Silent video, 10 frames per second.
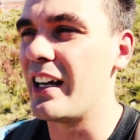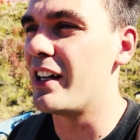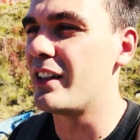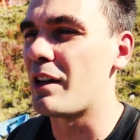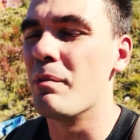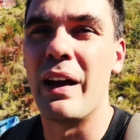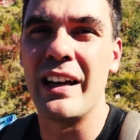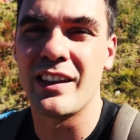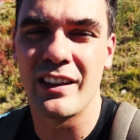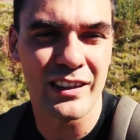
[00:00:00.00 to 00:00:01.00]
It is
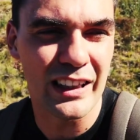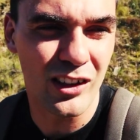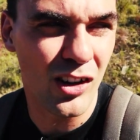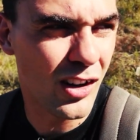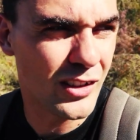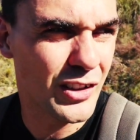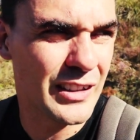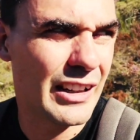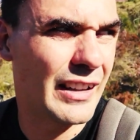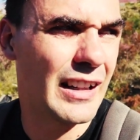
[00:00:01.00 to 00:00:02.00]
amazing, the cars are
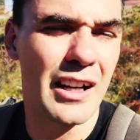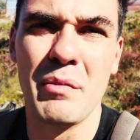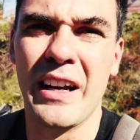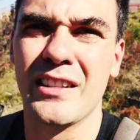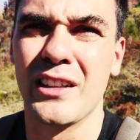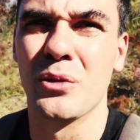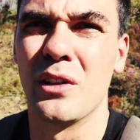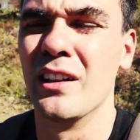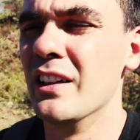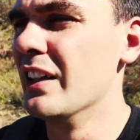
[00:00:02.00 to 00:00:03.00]
sounding amazing as
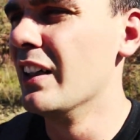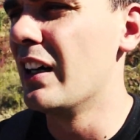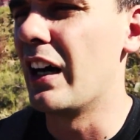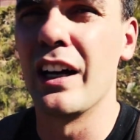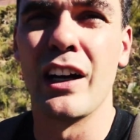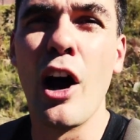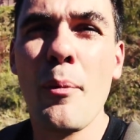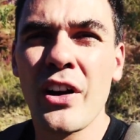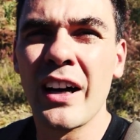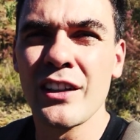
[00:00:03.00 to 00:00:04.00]
well. I
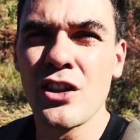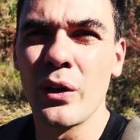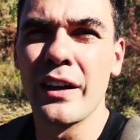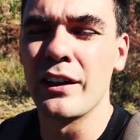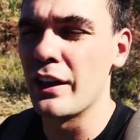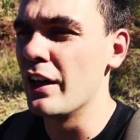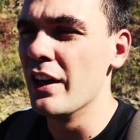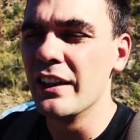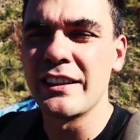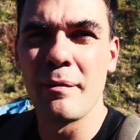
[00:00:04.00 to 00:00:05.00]
hope you guys enjoy. The
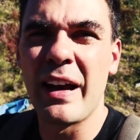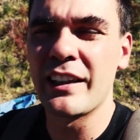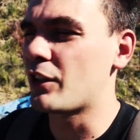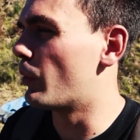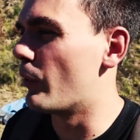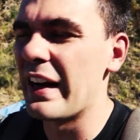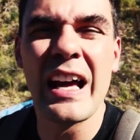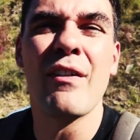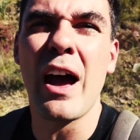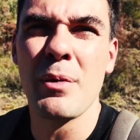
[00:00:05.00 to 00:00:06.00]
cinematics already
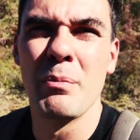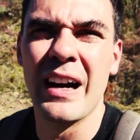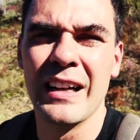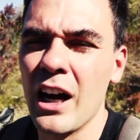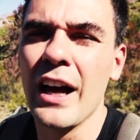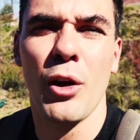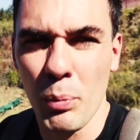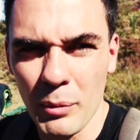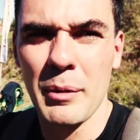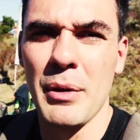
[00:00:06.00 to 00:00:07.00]
have happened by now, and there'll
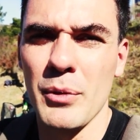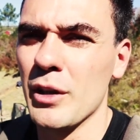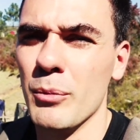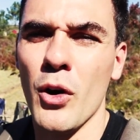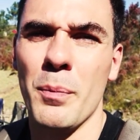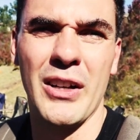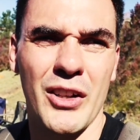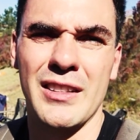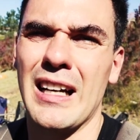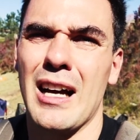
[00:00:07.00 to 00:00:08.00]
probably be some more
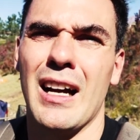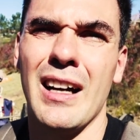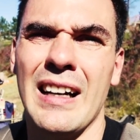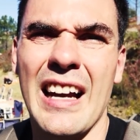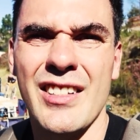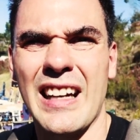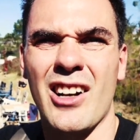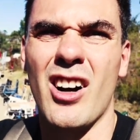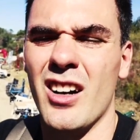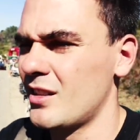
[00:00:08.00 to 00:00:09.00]
because
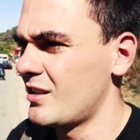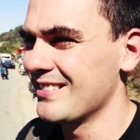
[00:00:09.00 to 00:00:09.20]
hashtag cars.